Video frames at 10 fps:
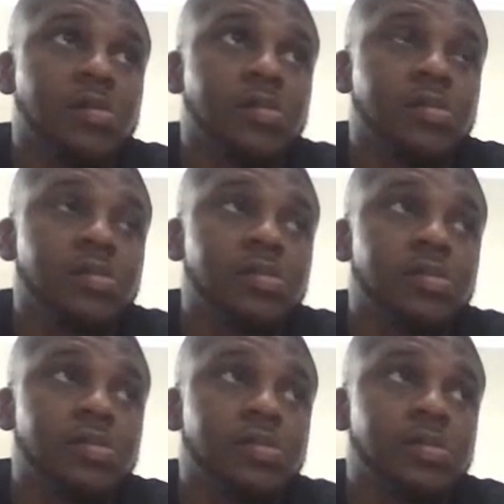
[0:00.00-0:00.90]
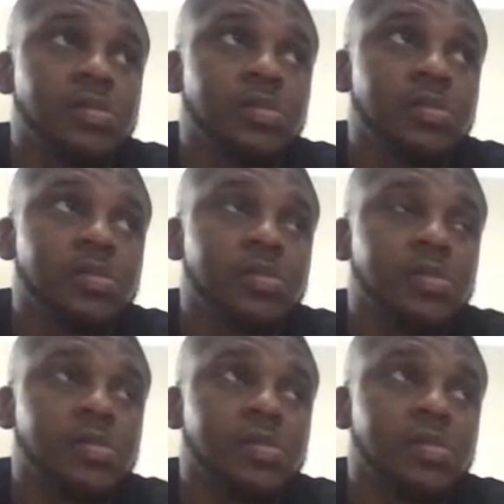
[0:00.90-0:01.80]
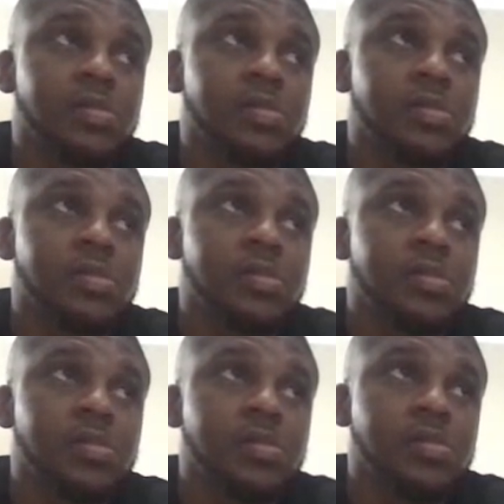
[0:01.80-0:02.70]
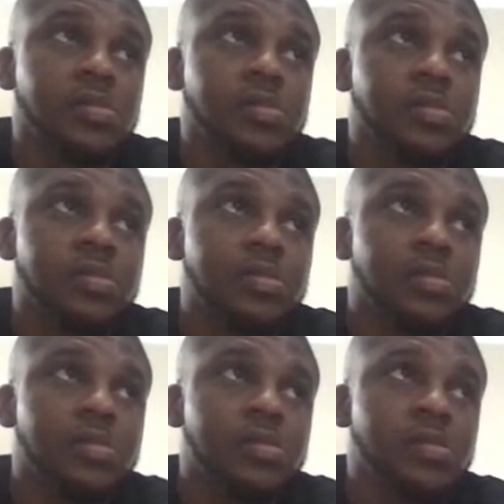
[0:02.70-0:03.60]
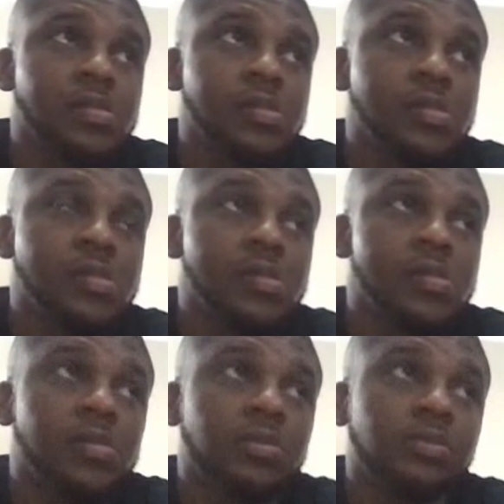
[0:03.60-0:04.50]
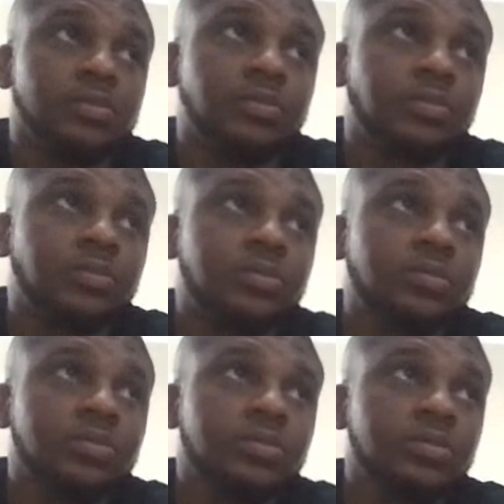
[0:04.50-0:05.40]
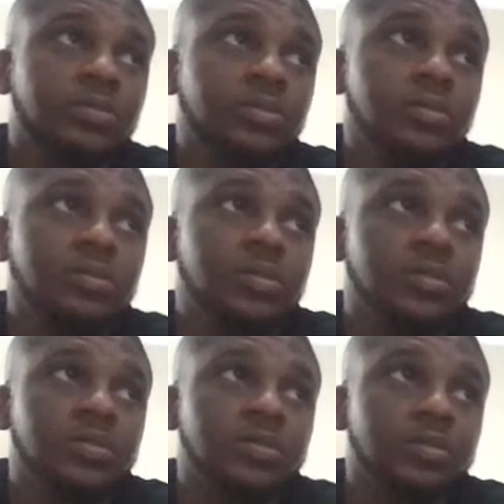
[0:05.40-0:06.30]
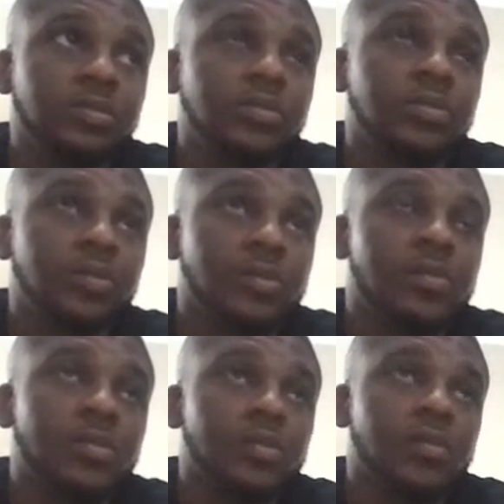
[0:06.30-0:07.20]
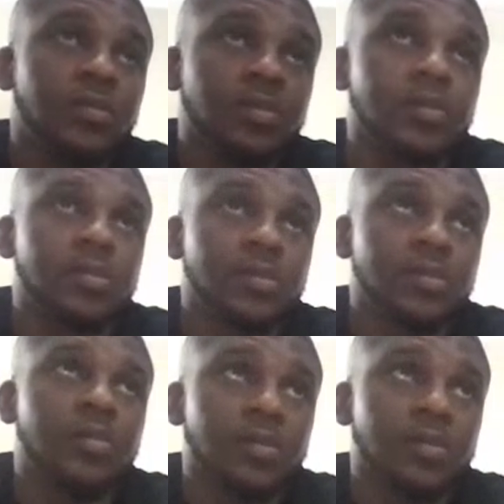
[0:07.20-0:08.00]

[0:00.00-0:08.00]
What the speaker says: The person shown says nothing.